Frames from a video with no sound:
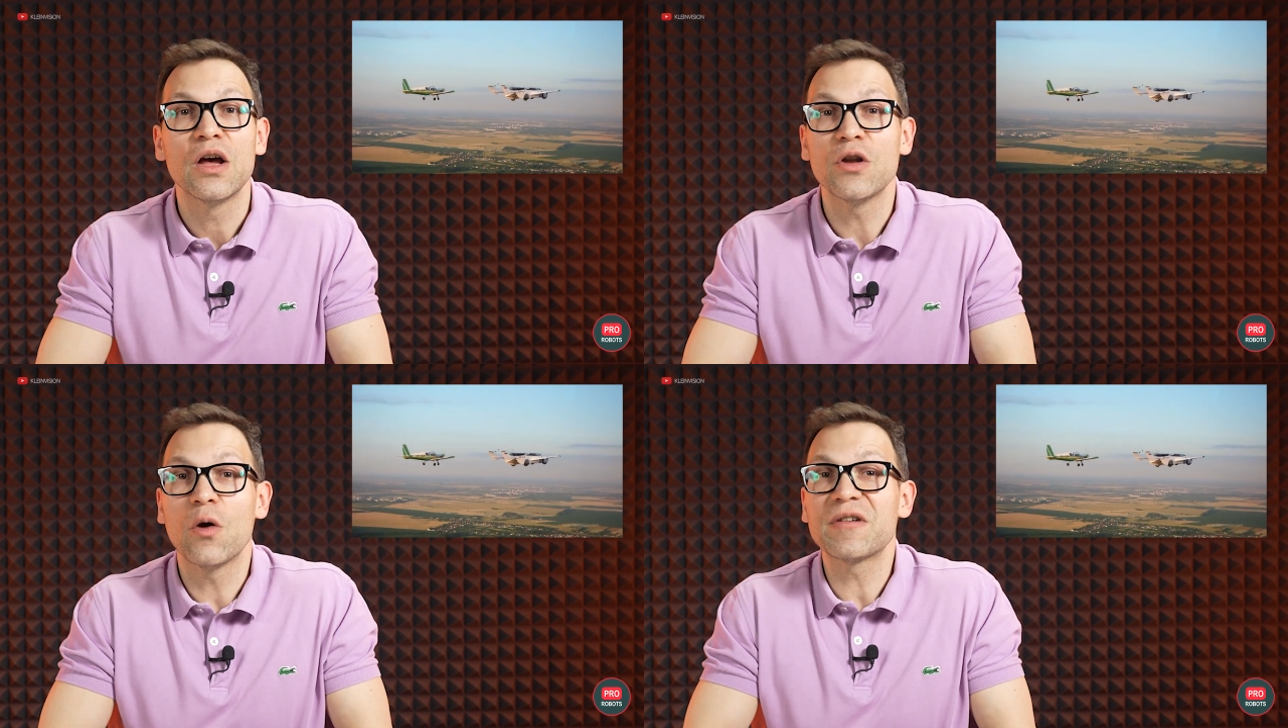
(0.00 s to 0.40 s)

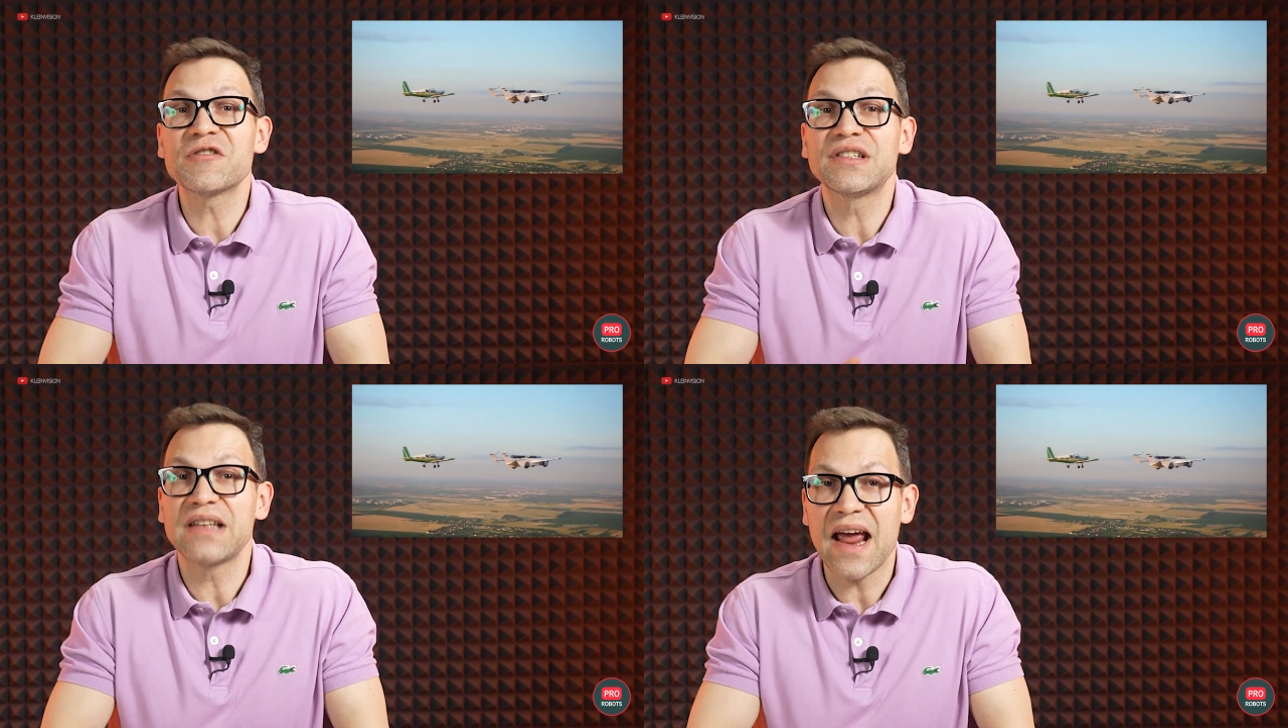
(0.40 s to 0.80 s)
no
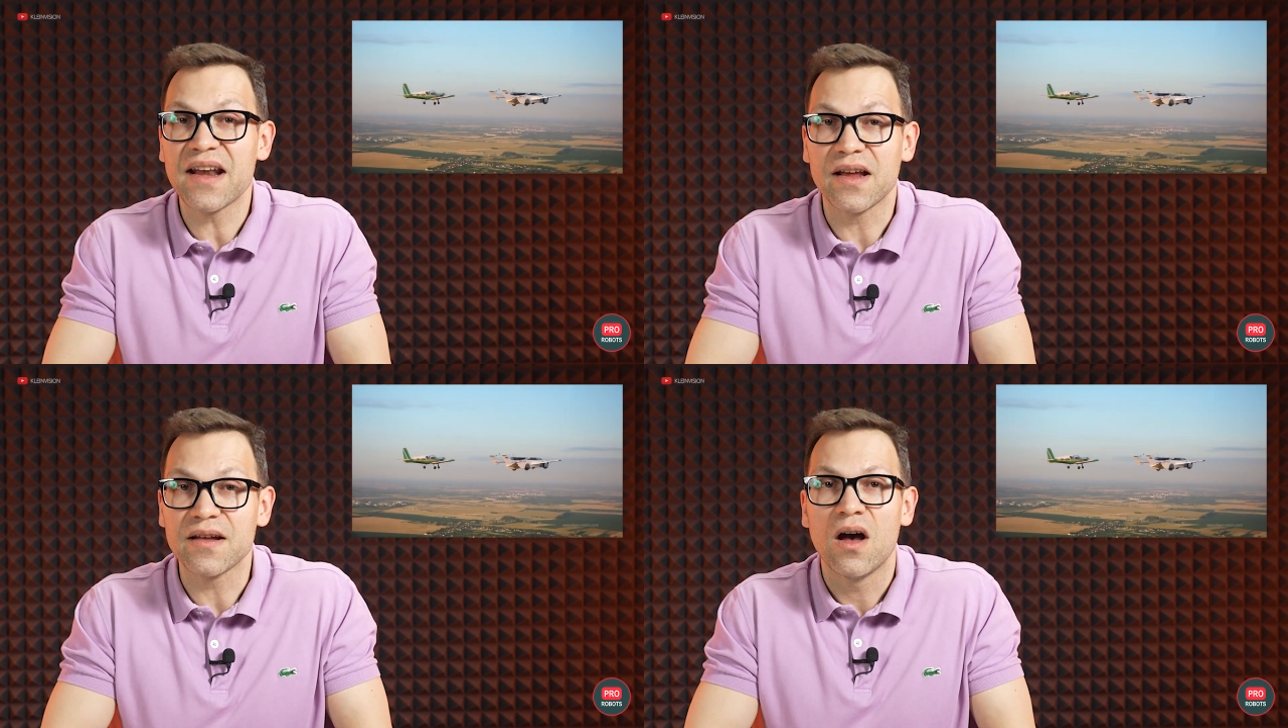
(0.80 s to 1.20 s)

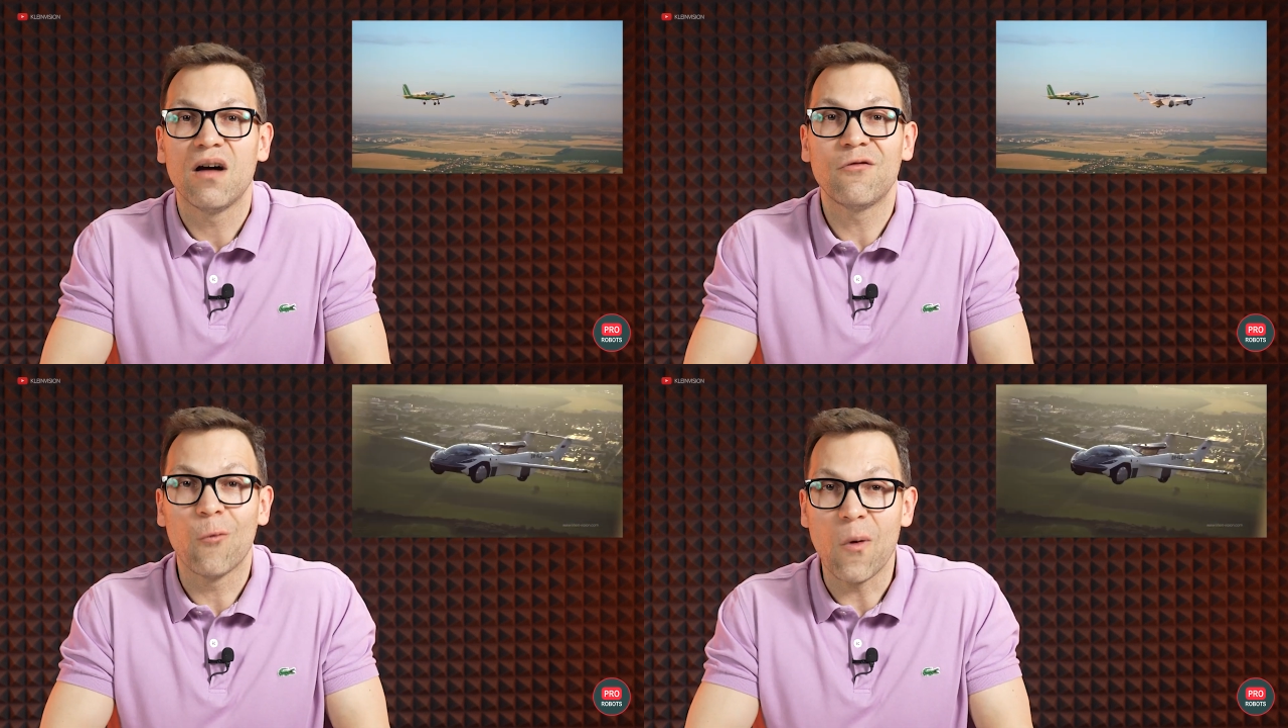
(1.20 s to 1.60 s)
understanding
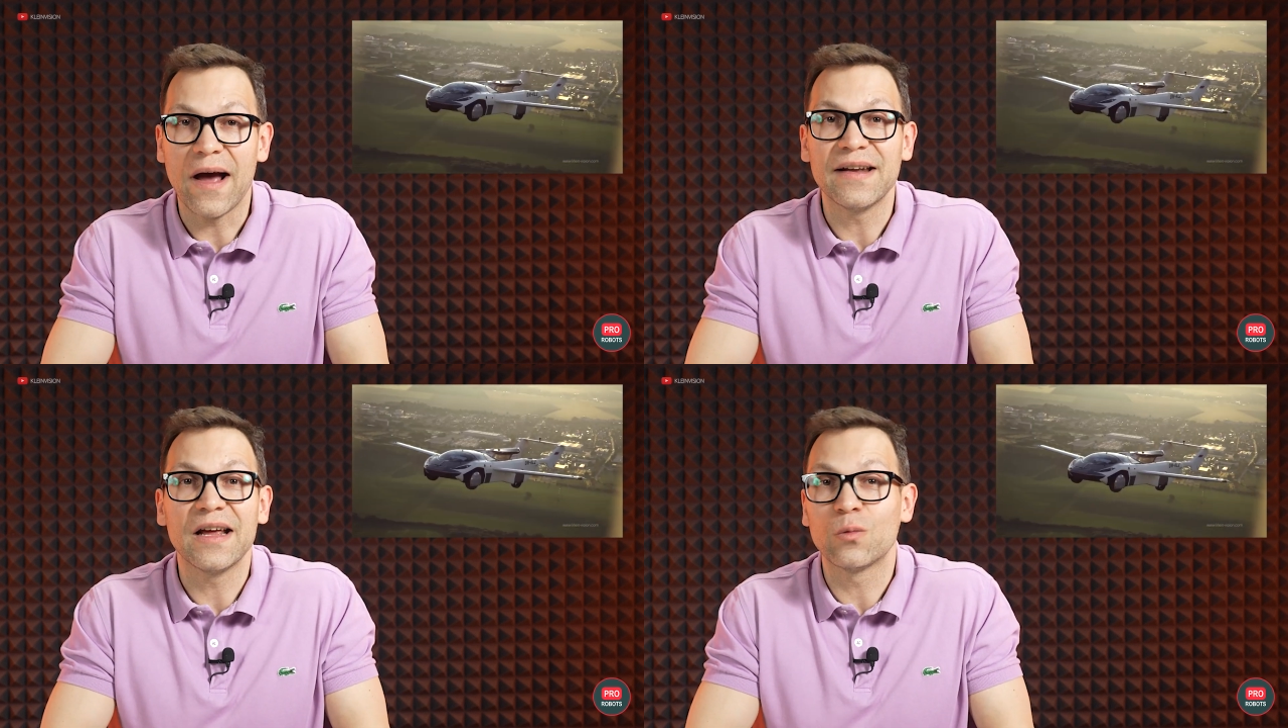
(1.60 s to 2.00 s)
of
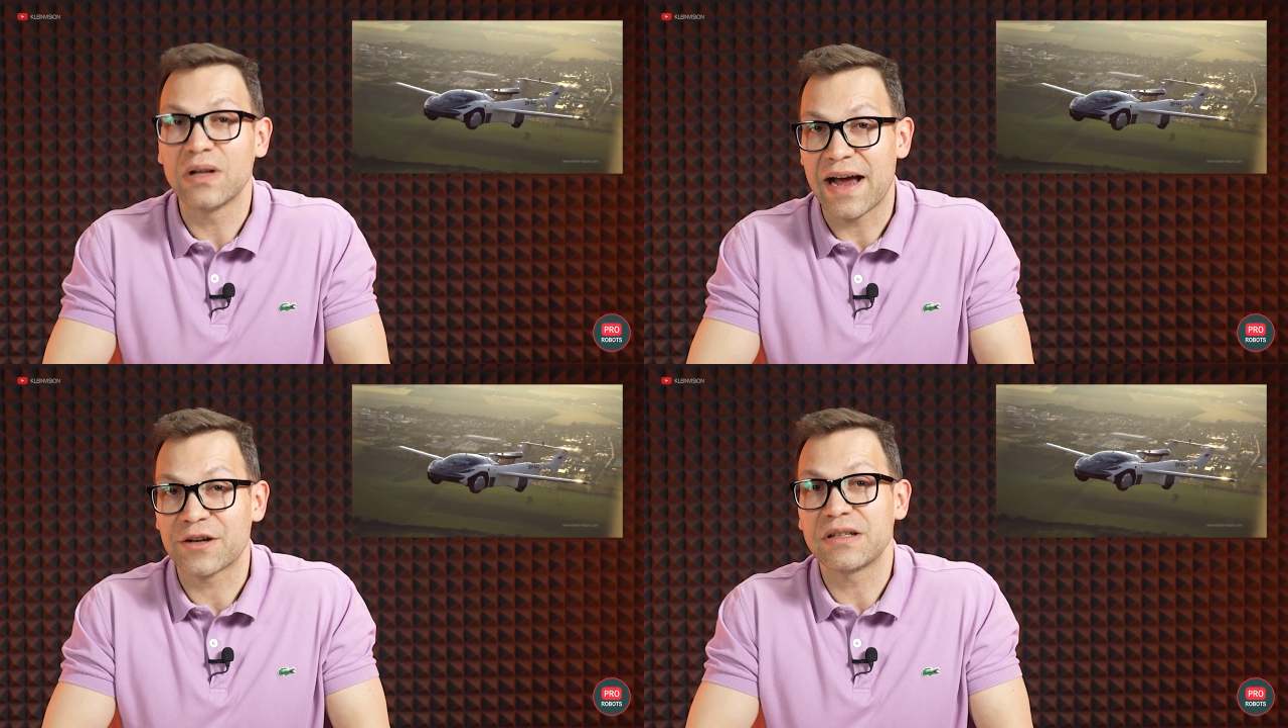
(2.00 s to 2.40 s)
when it
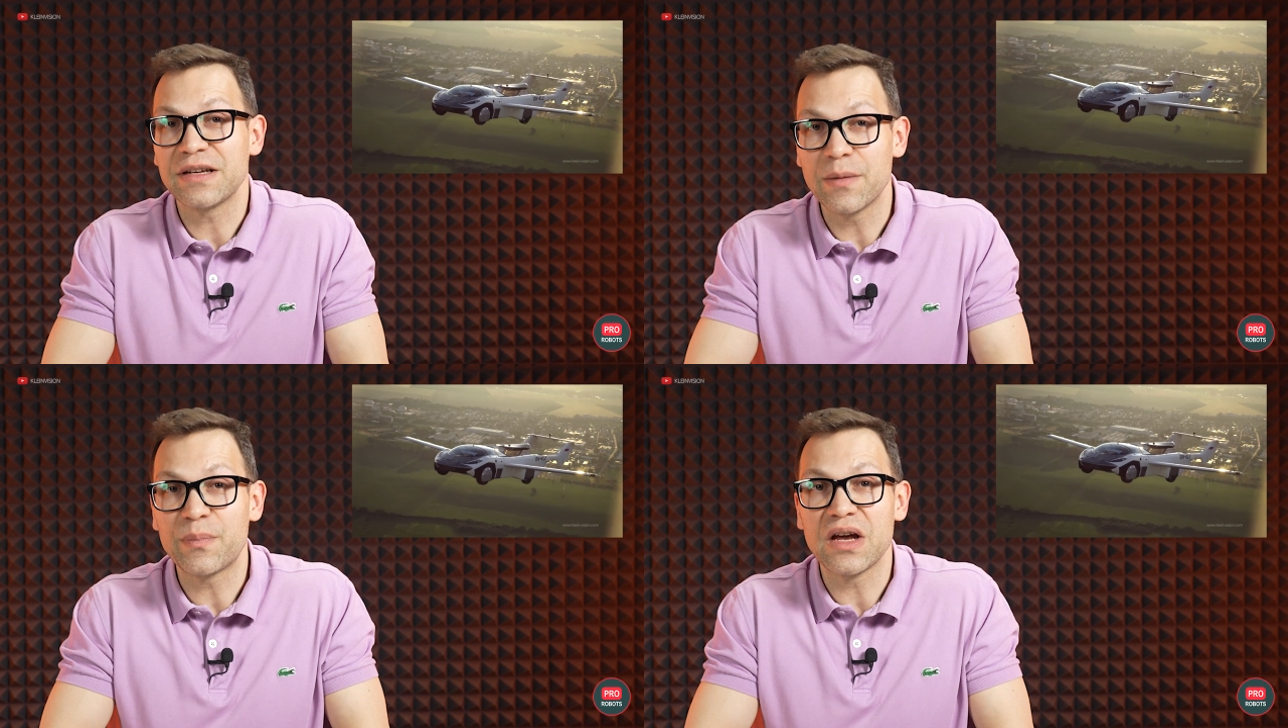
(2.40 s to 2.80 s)
will
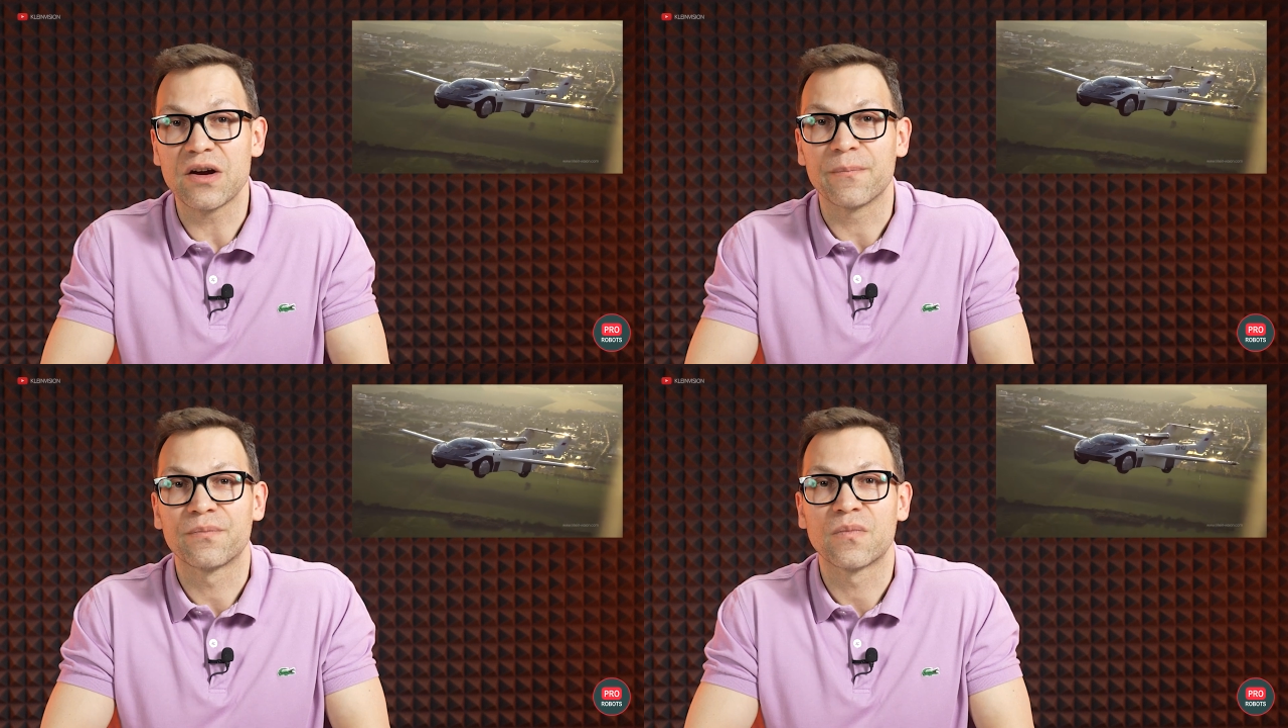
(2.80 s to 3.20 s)
actually appear.